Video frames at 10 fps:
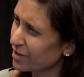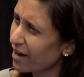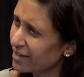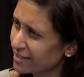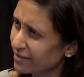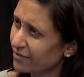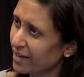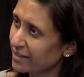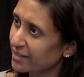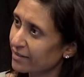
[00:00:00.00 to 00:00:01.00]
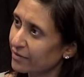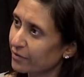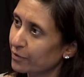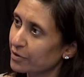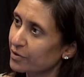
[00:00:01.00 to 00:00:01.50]
most cost-effective
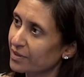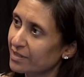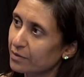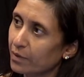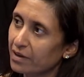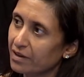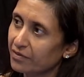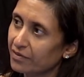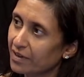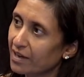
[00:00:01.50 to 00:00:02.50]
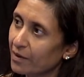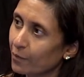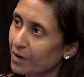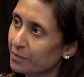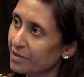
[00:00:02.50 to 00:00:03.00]
if we're doing these one-off
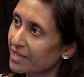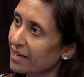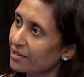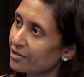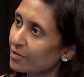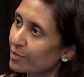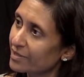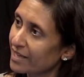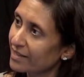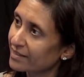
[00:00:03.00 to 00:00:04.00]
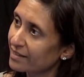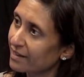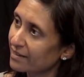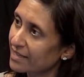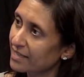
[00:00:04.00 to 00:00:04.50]
1% and 2%
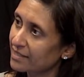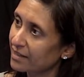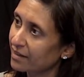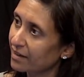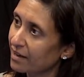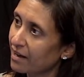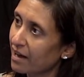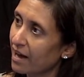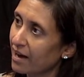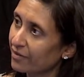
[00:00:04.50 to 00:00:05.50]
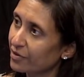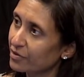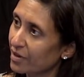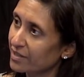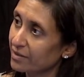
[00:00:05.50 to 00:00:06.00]
testing
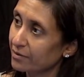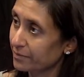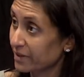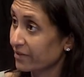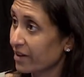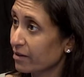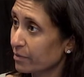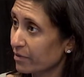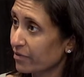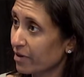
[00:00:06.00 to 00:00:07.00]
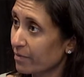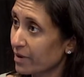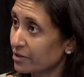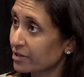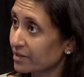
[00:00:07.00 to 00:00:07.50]
for drugs that will be available for our
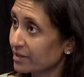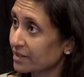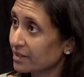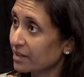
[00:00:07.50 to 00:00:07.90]
patients.